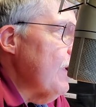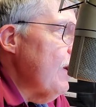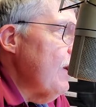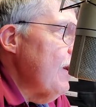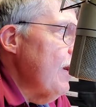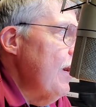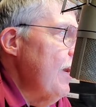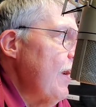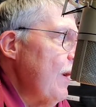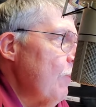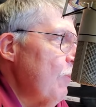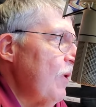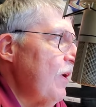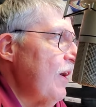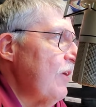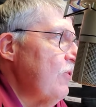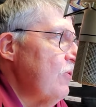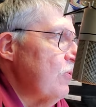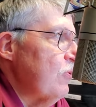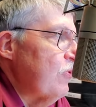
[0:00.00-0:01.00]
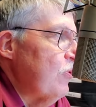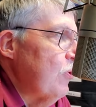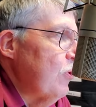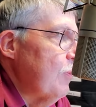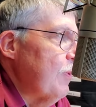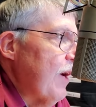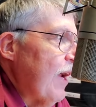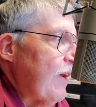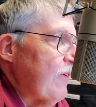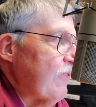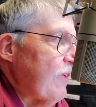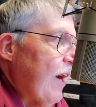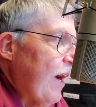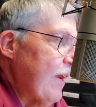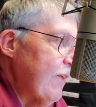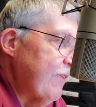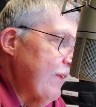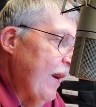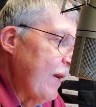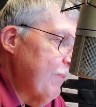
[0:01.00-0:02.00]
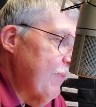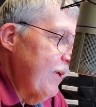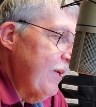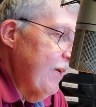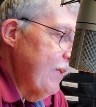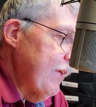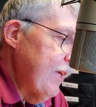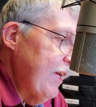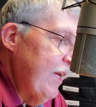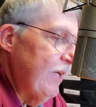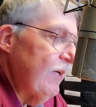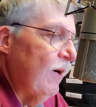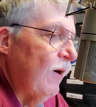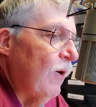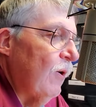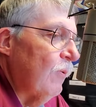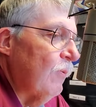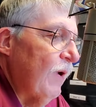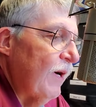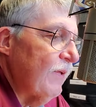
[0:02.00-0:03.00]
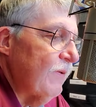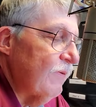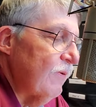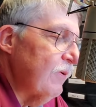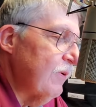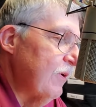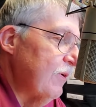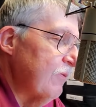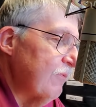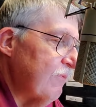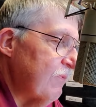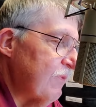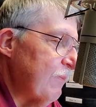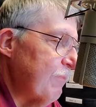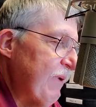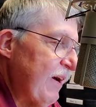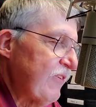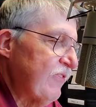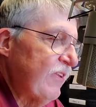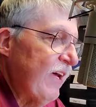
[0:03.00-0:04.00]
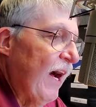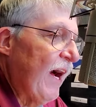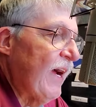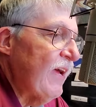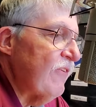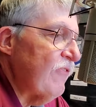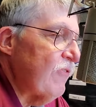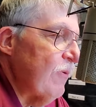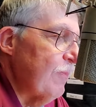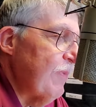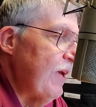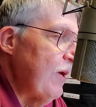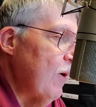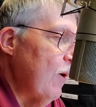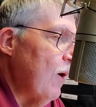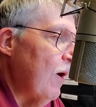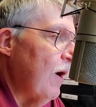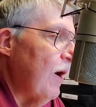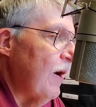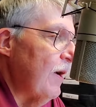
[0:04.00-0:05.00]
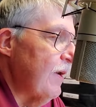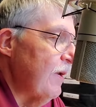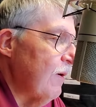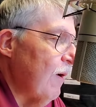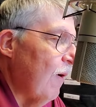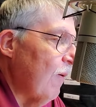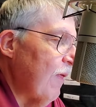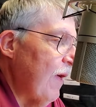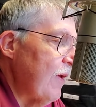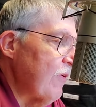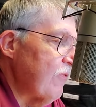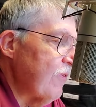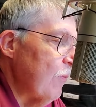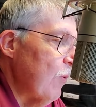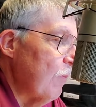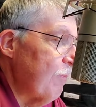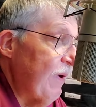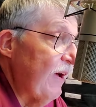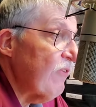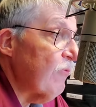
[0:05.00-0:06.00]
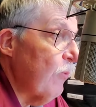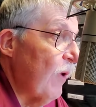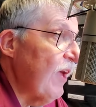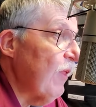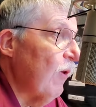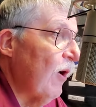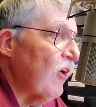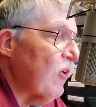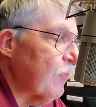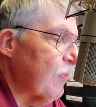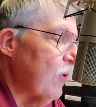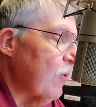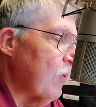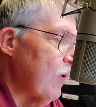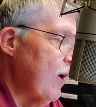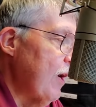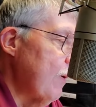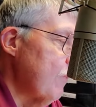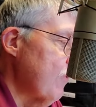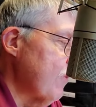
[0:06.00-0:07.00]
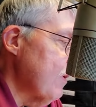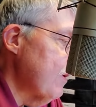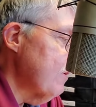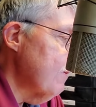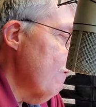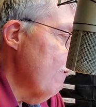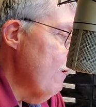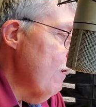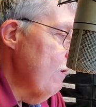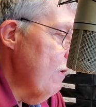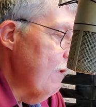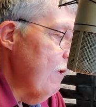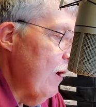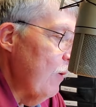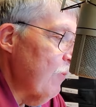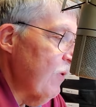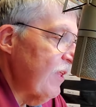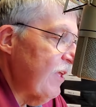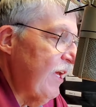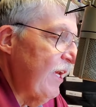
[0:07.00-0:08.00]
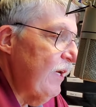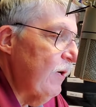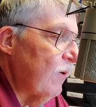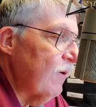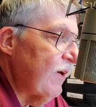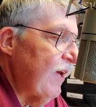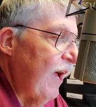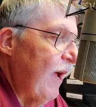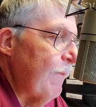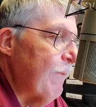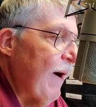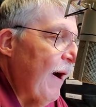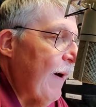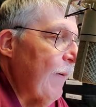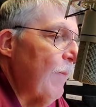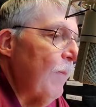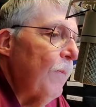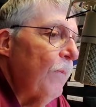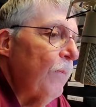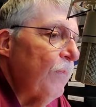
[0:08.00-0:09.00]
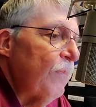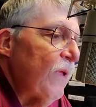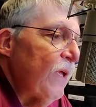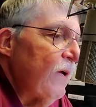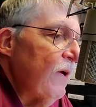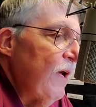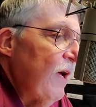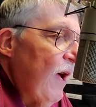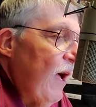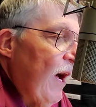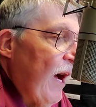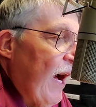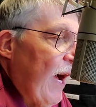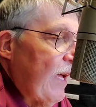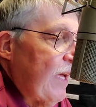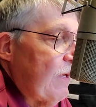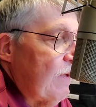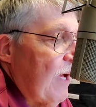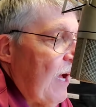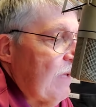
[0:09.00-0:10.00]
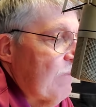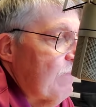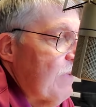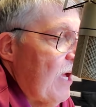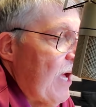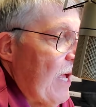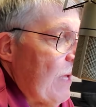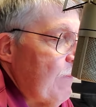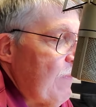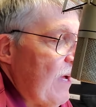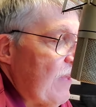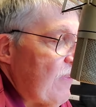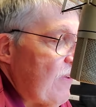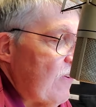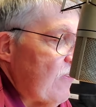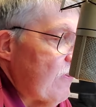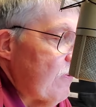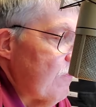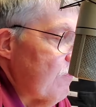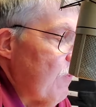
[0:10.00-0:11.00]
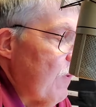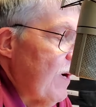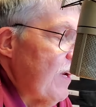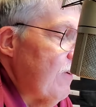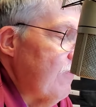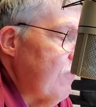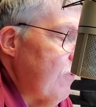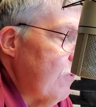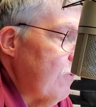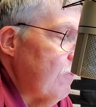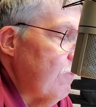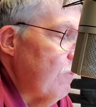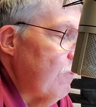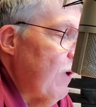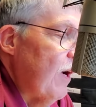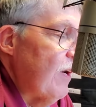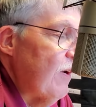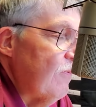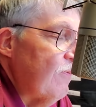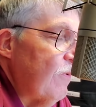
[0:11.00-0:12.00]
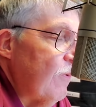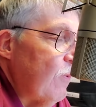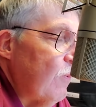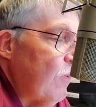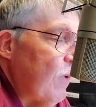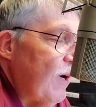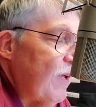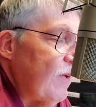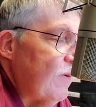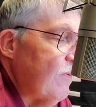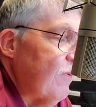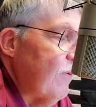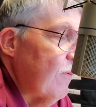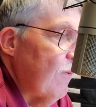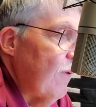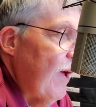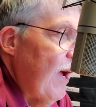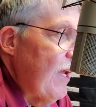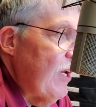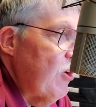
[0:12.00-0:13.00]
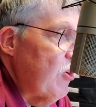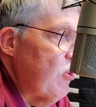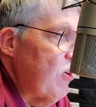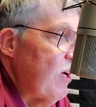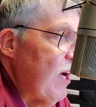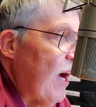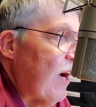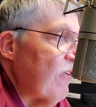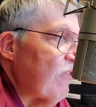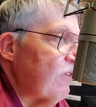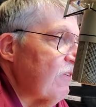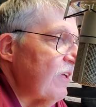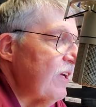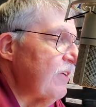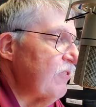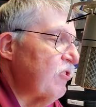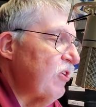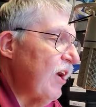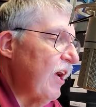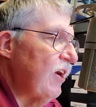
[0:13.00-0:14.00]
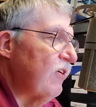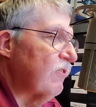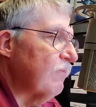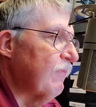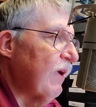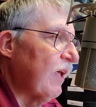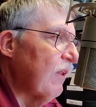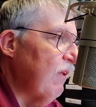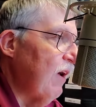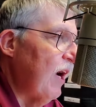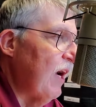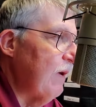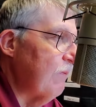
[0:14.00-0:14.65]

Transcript: And I went on YouTube, and I started typing in keto, what, the best diets to be on, and all that stuff, or best weight loss programs. And when keto came up, I met this wonderful, wonderful, wonderful lady. She actually changed my life.